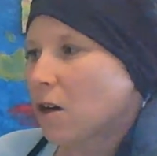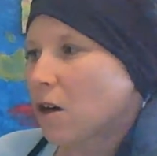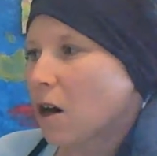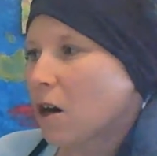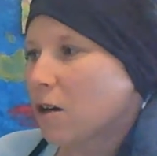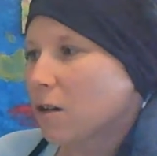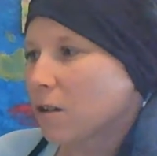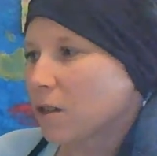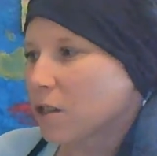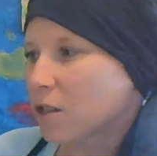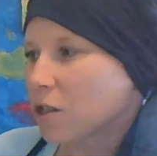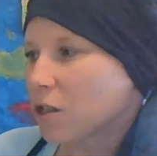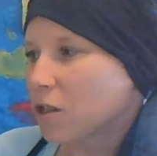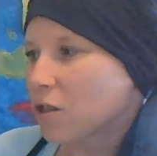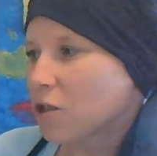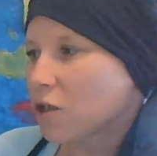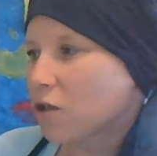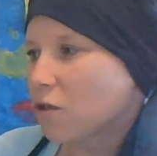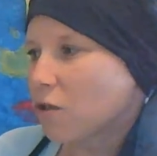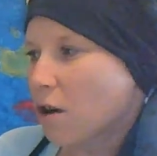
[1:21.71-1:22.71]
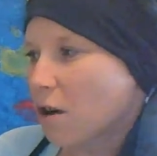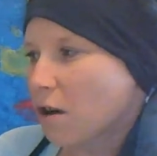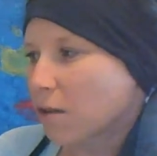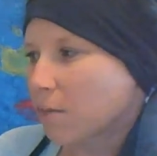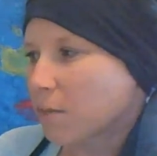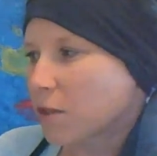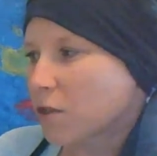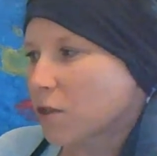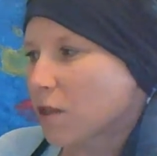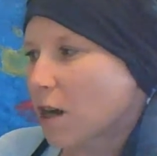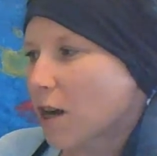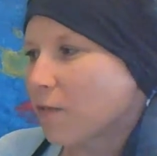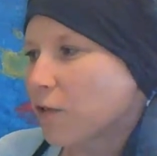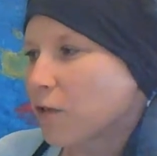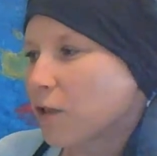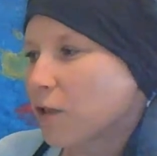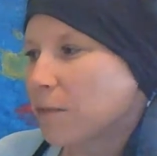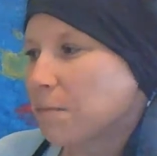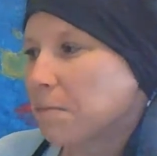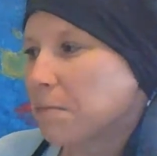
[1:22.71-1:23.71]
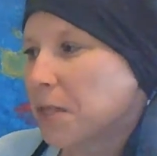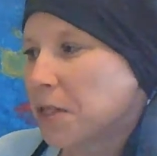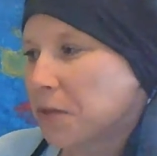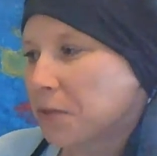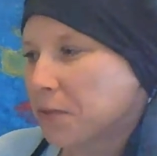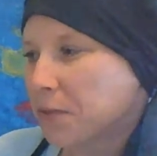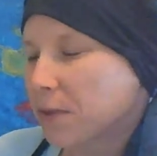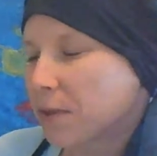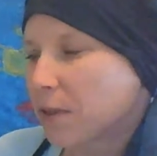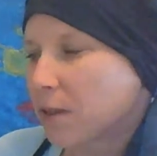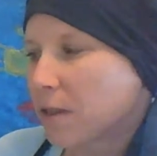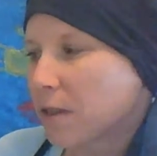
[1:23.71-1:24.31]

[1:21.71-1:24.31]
Cartilage is strong but softer than bone.